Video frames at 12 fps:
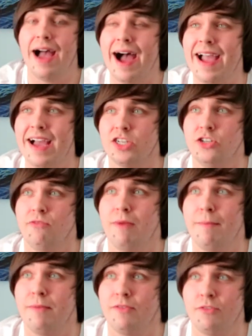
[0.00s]
I actually
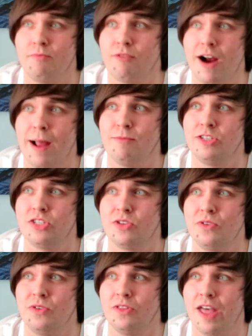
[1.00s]
remember from primary
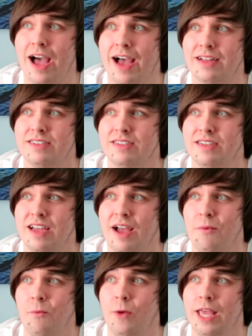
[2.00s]
school that
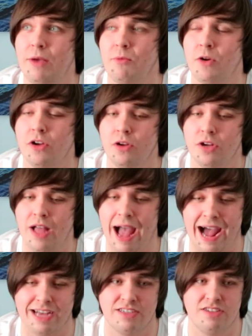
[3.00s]
we were
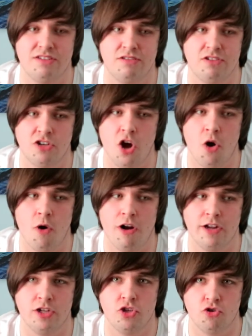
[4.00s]
asked to go
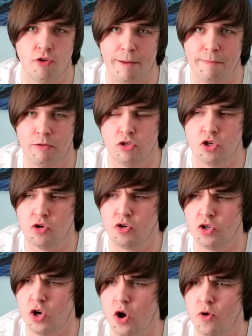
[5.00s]
on a trip to
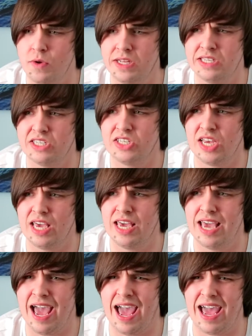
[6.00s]
go and
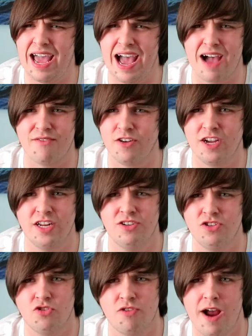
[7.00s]
see a
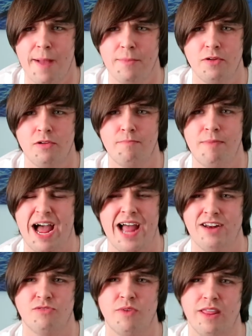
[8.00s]
African tribal
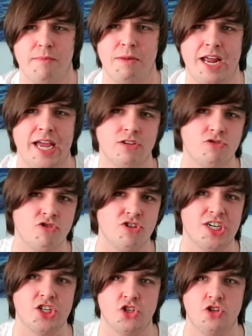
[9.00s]
band where they played
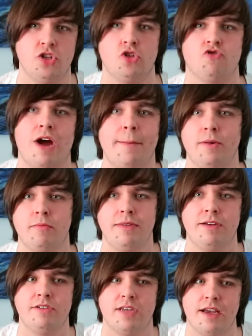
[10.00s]
traditional tribal
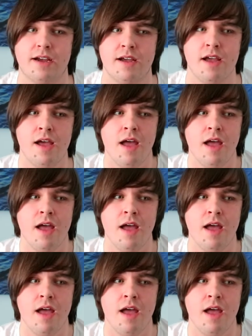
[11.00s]
music.